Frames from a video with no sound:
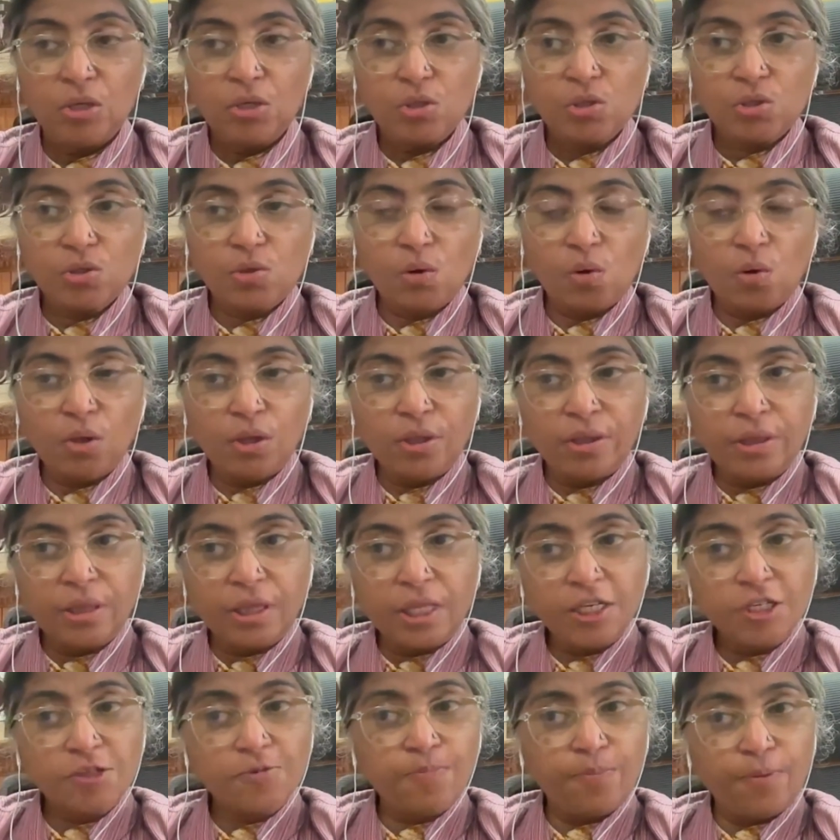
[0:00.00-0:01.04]
So
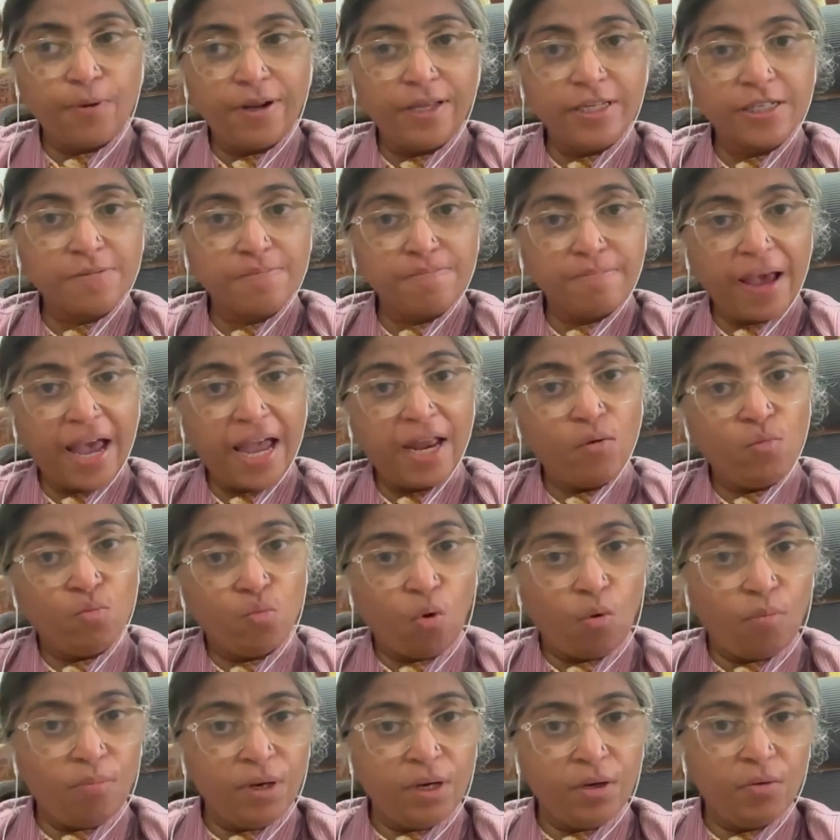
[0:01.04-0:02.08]
this
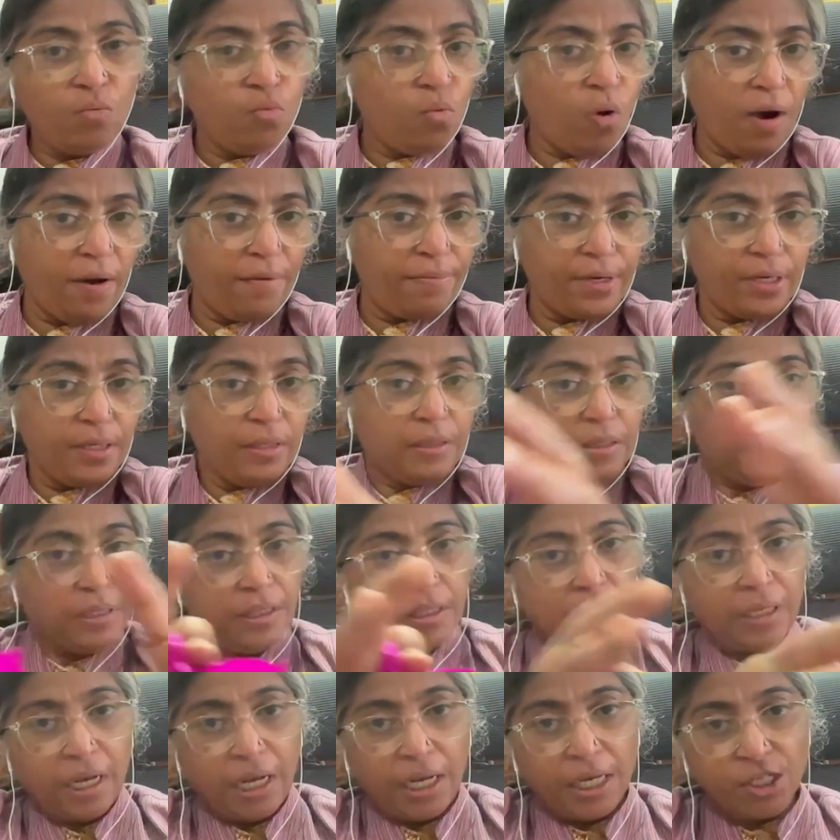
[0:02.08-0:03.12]
policeman, woman, whoever,
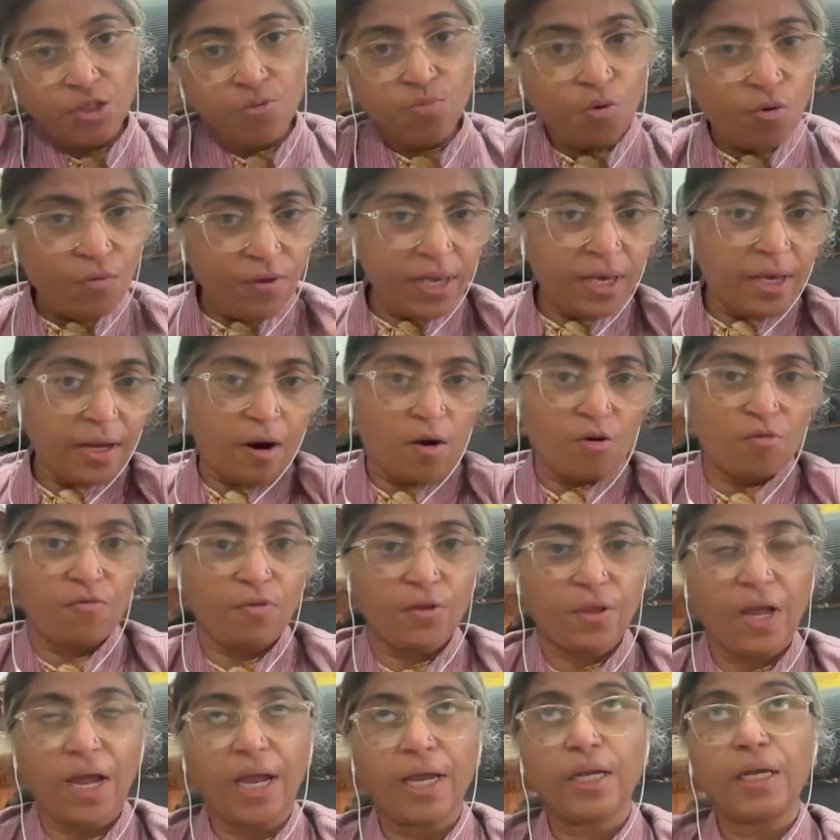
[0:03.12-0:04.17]
is moving
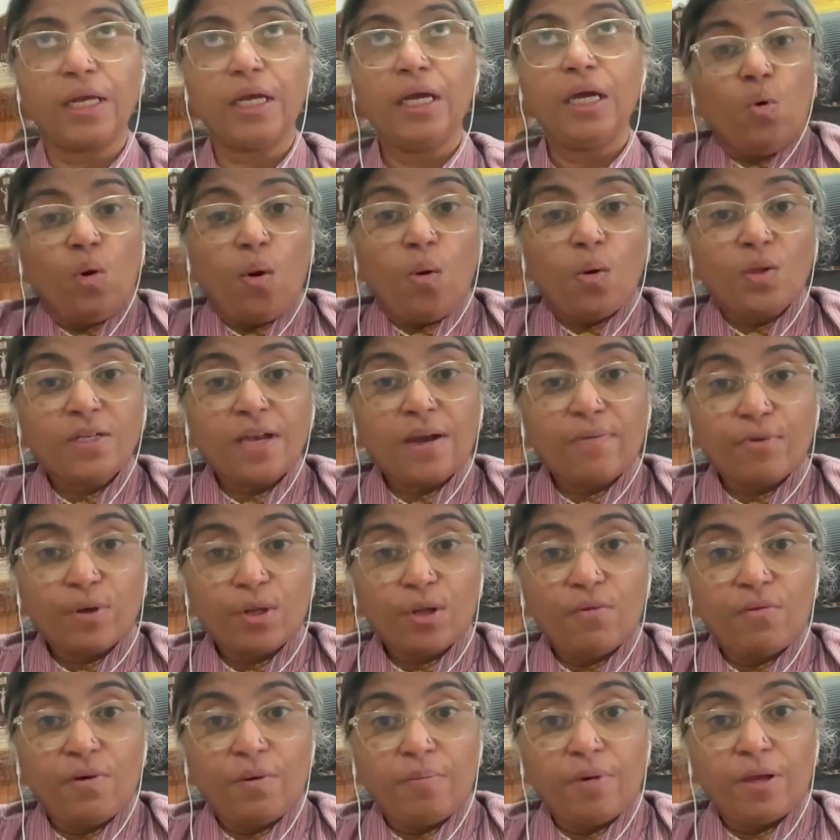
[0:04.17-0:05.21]
around for that. But who looks
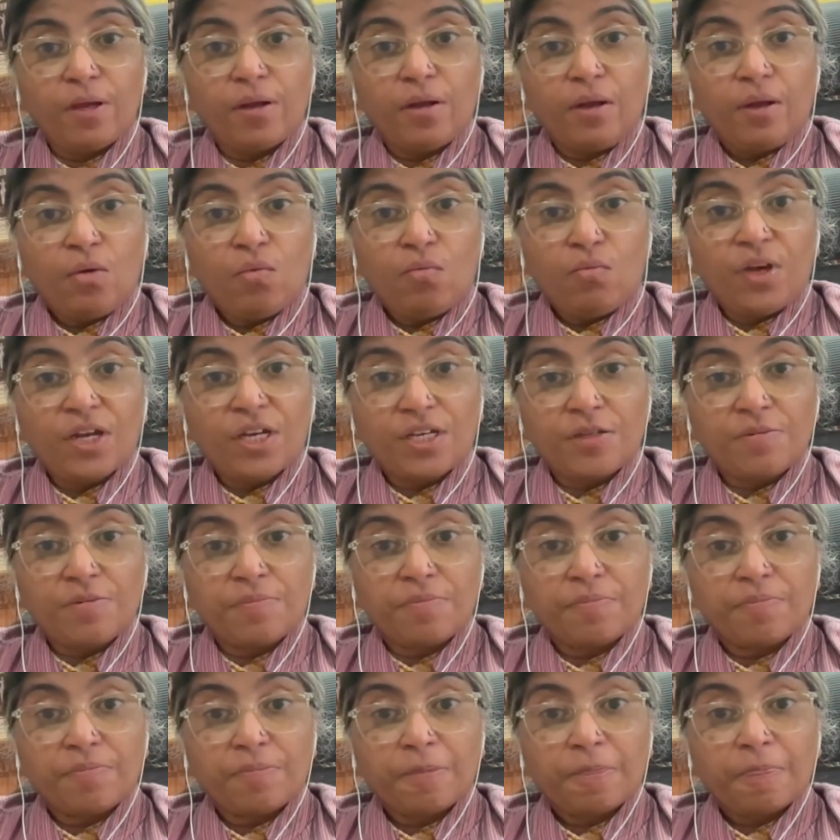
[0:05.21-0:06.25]
after the women?
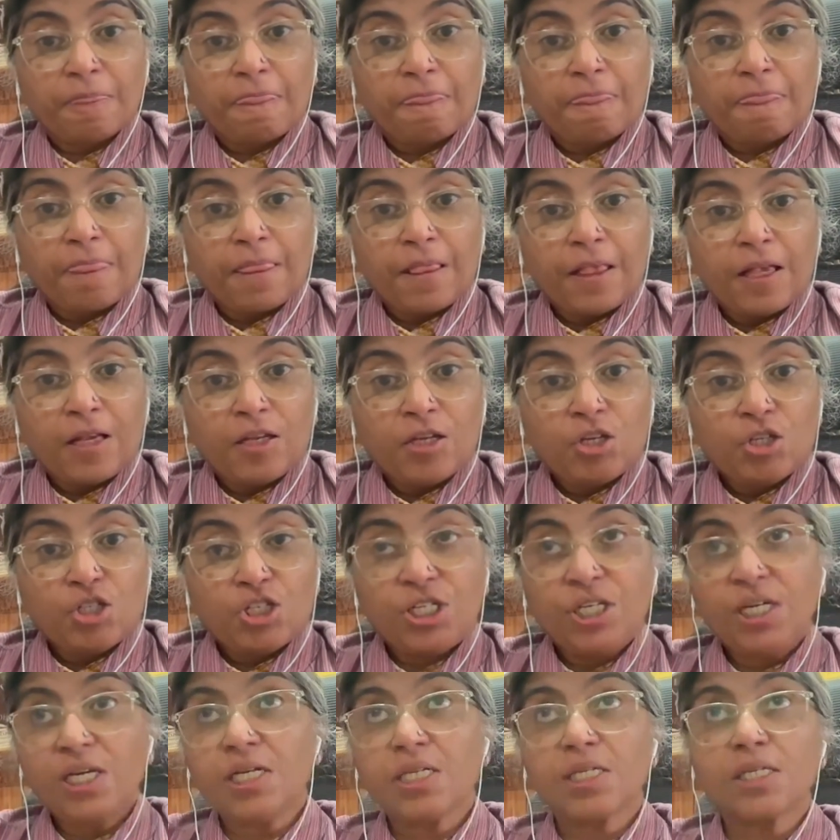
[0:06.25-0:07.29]
Victim.
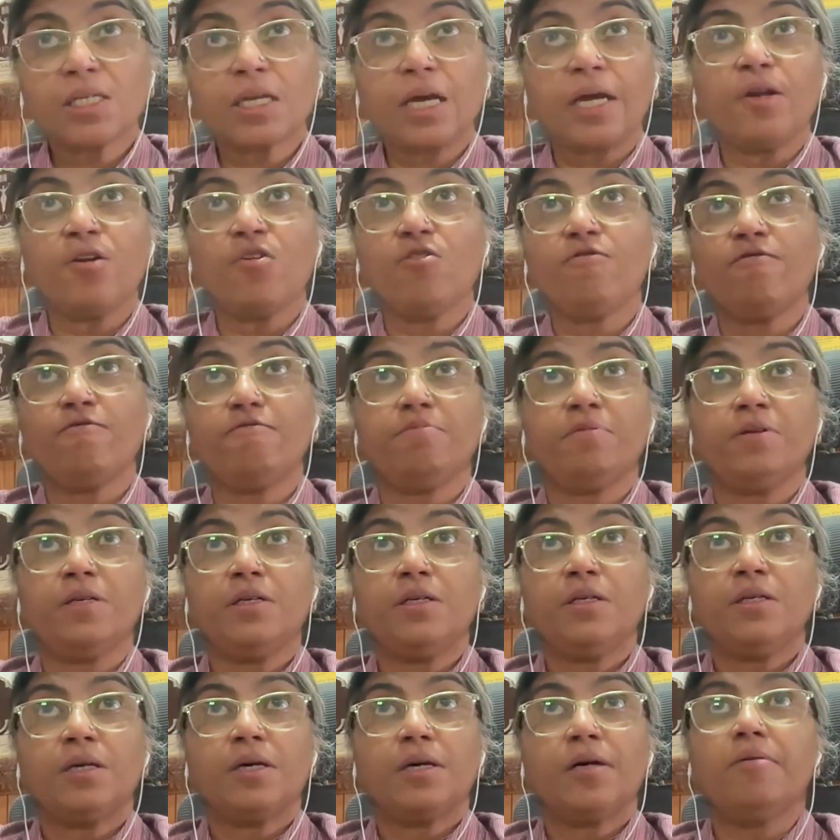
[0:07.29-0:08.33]
She is kind of
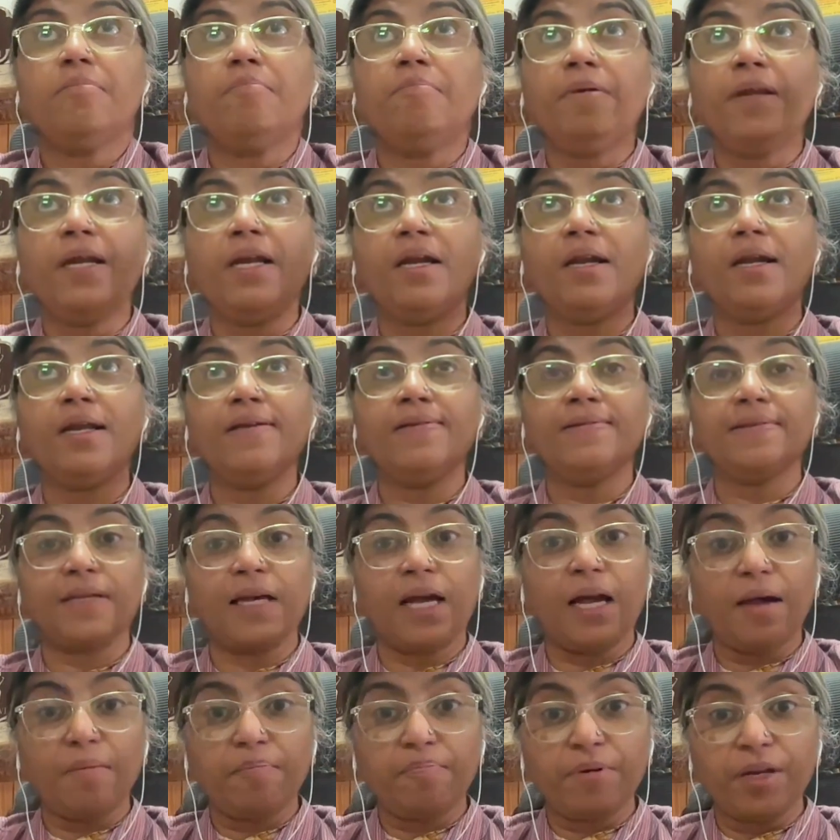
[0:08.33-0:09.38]
completely
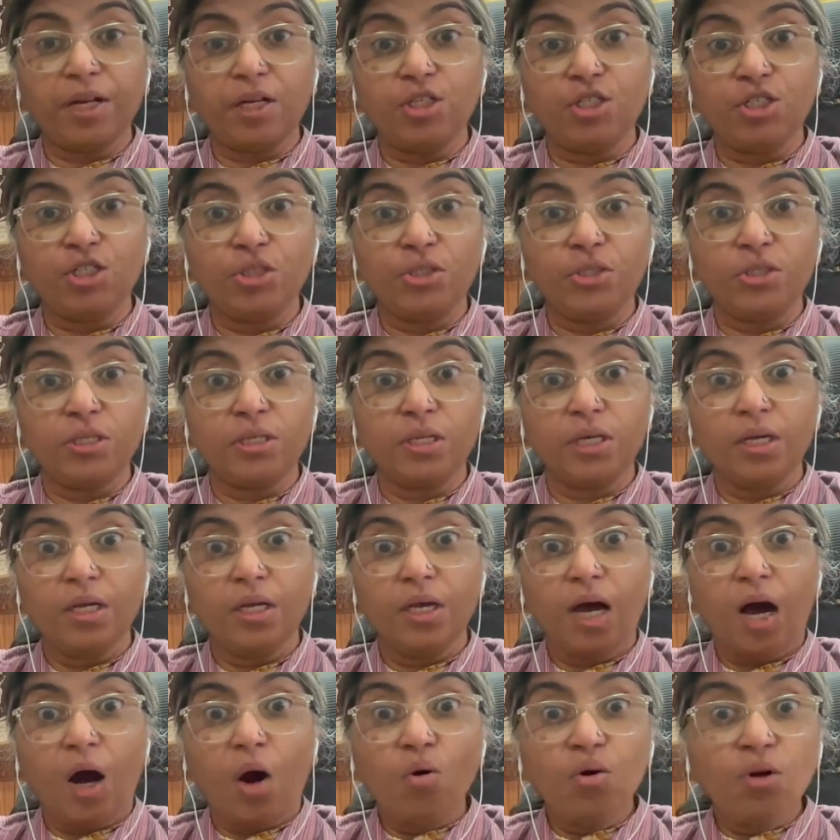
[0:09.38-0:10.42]
zapped and she's
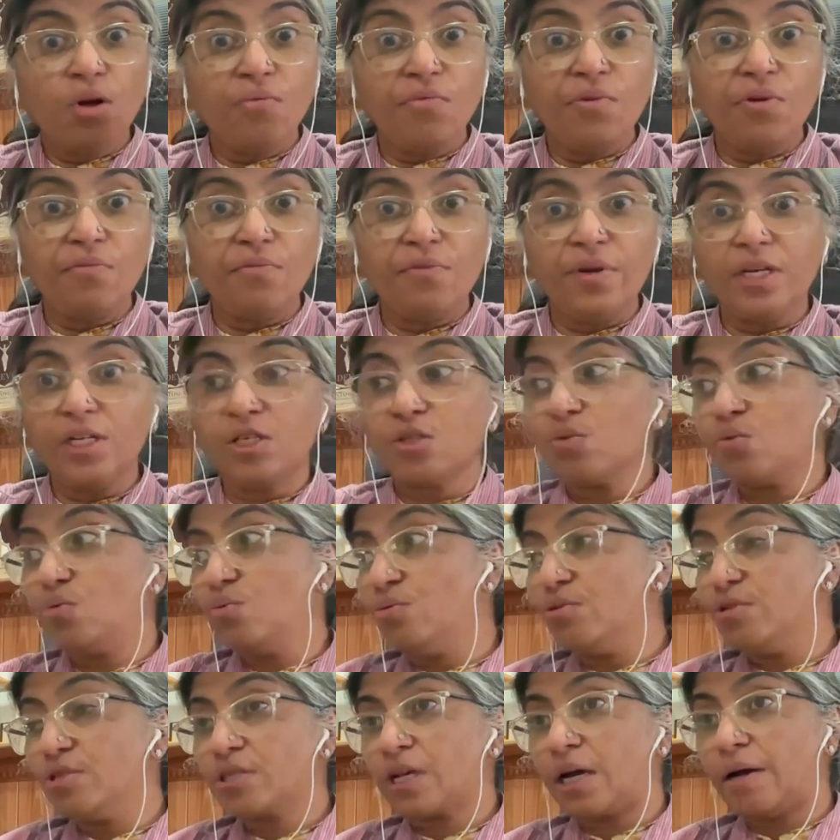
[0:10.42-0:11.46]
out of her wits.
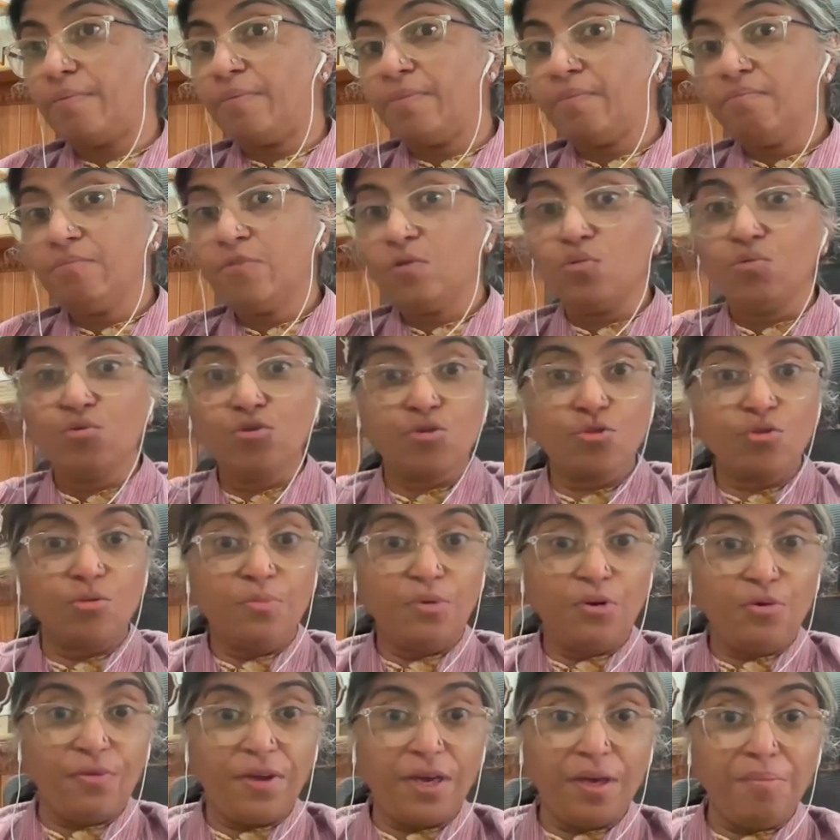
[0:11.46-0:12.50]
Who's coming? Who's
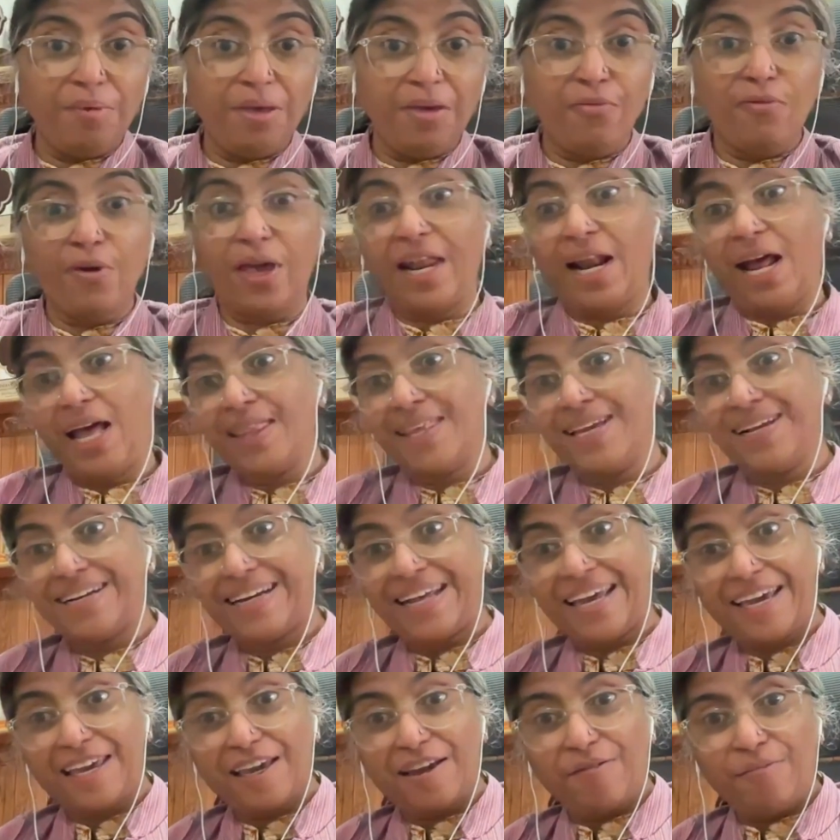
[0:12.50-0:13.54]
removing me? Where are they
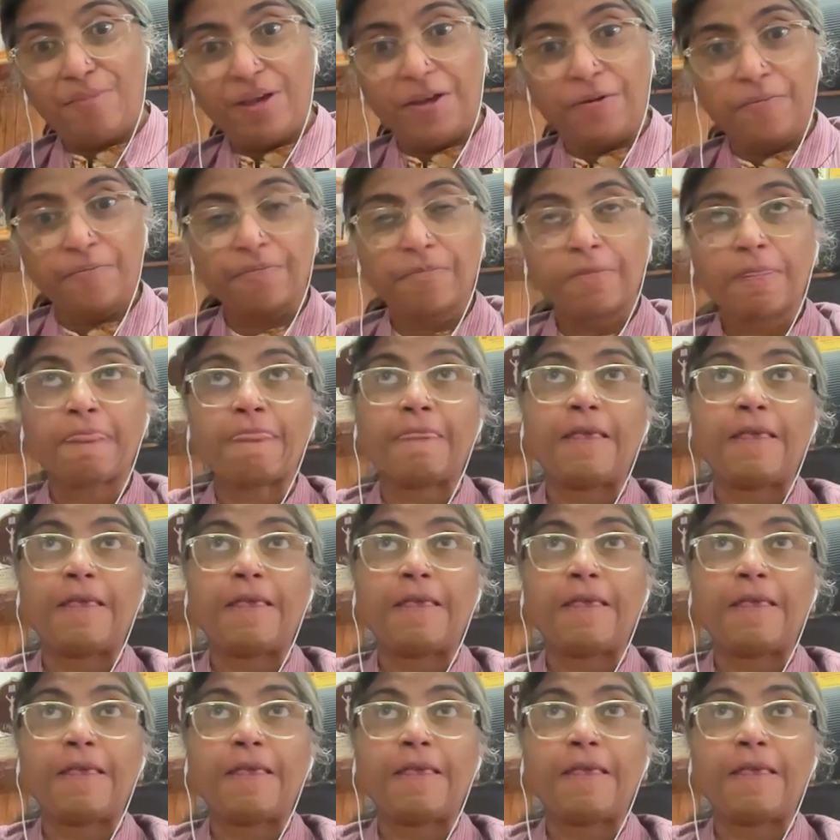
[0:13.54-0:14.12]
taking me?